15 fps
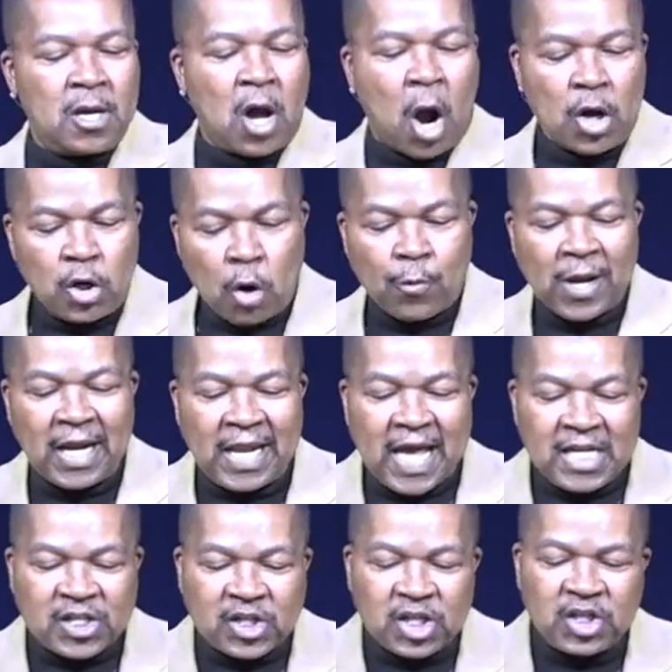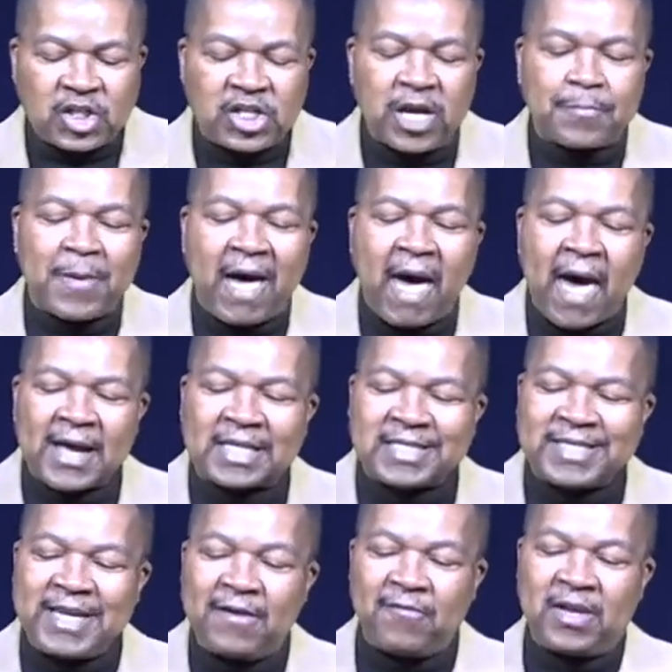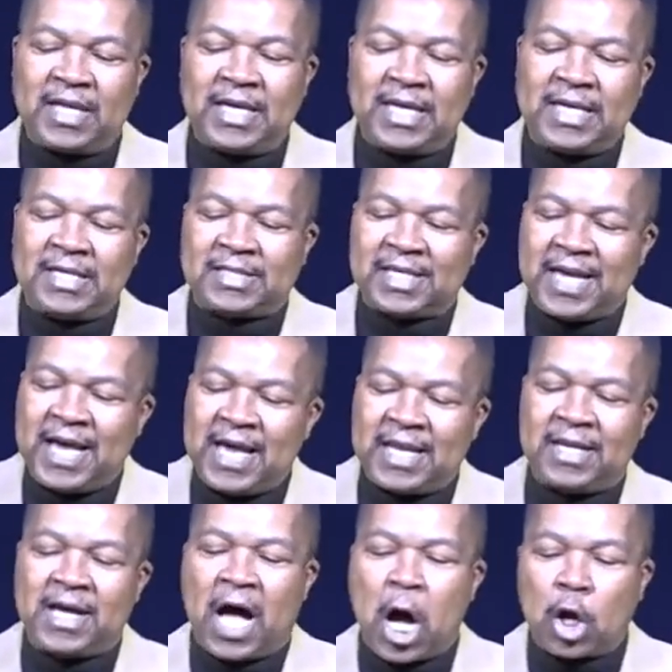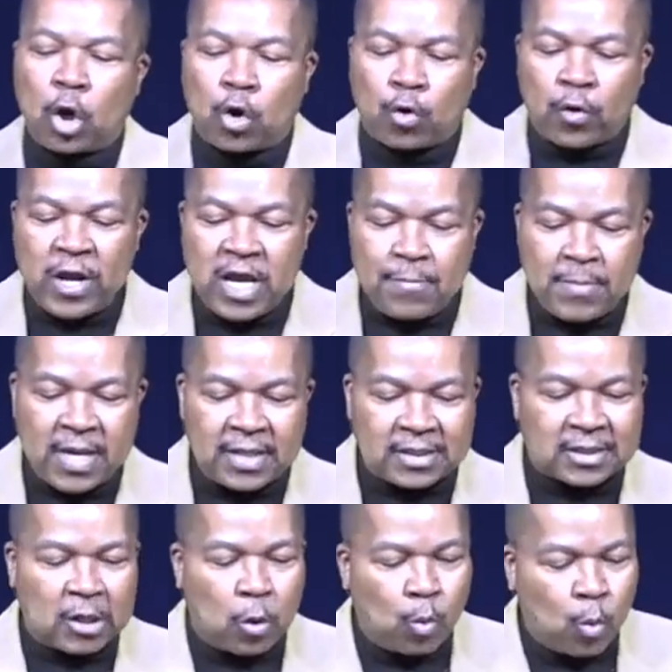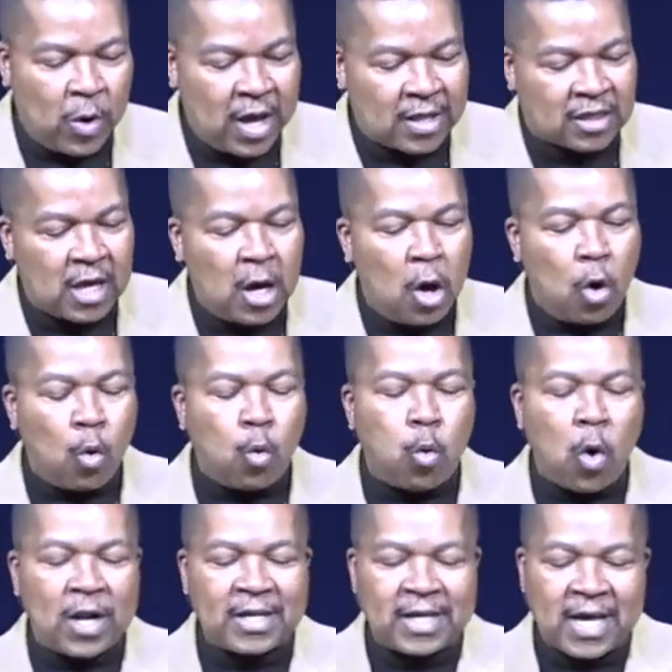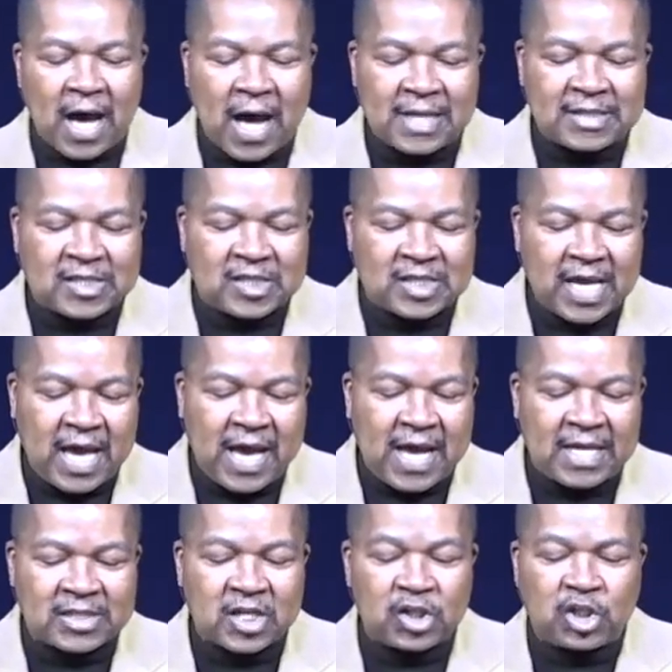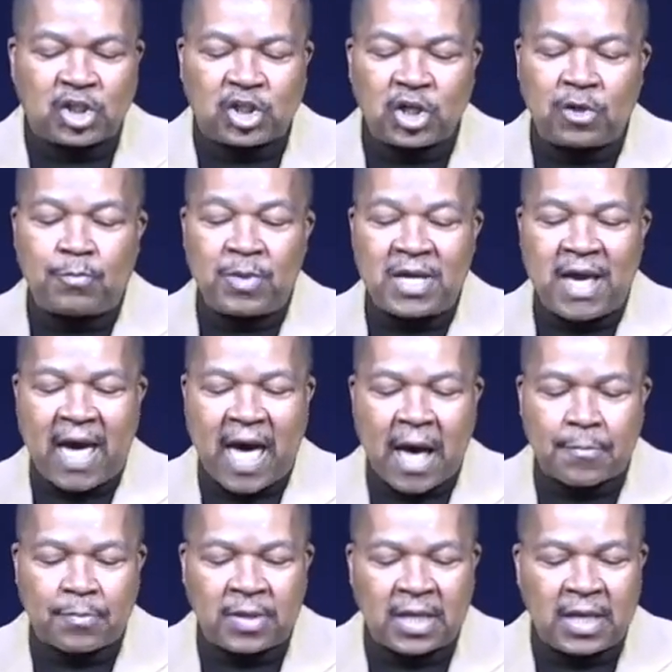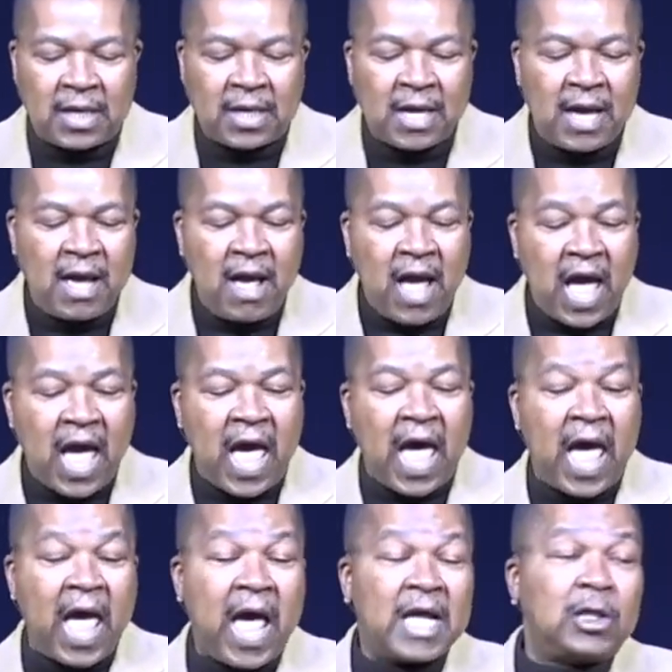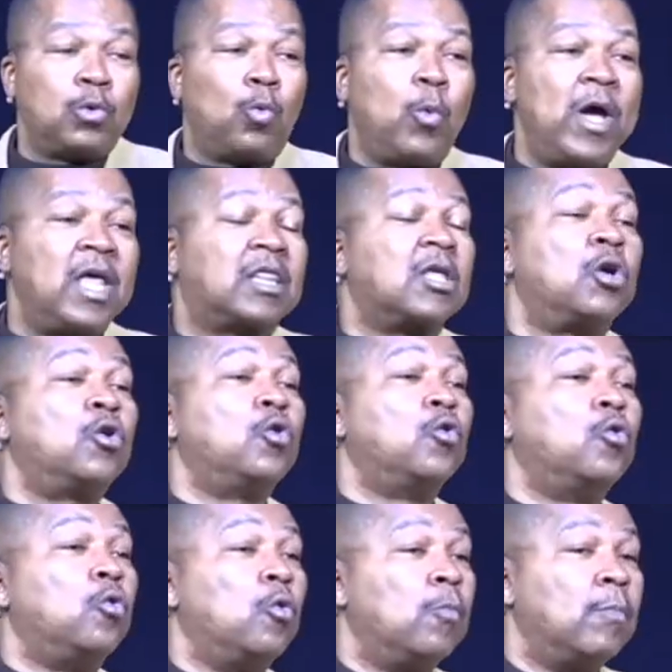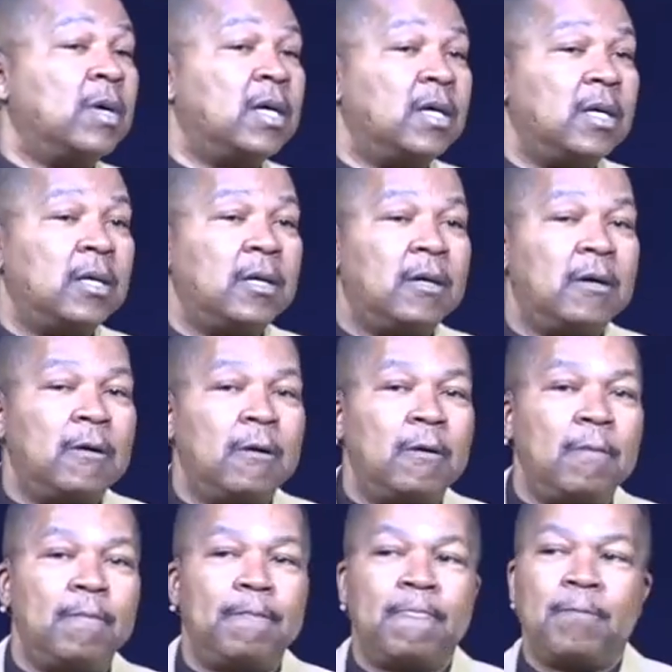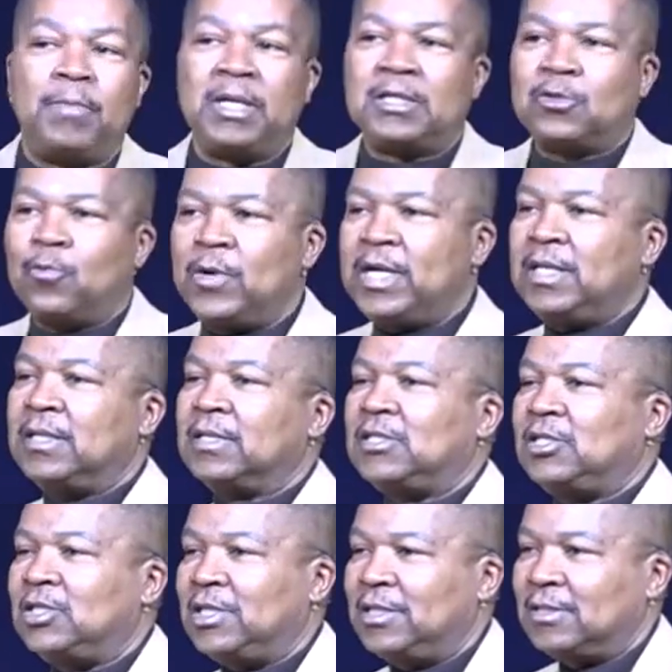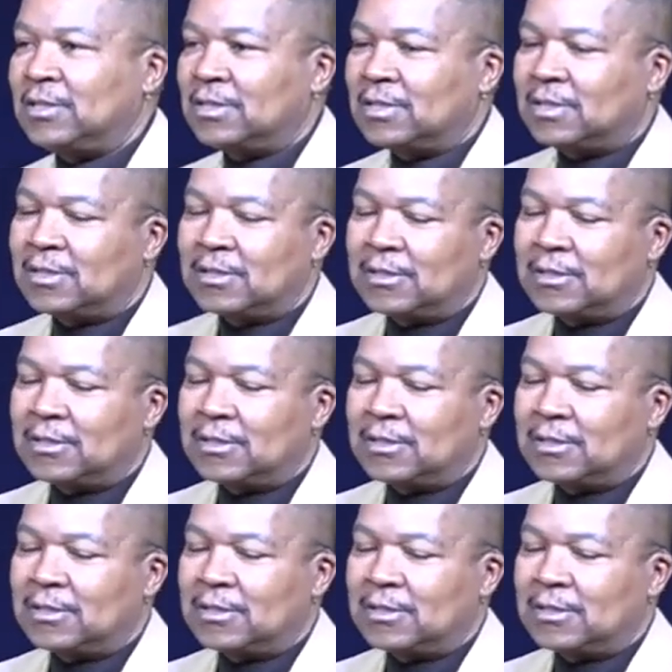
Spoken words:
Are your relationship activities in agreement with what God says should be happening and with whom between the sheets?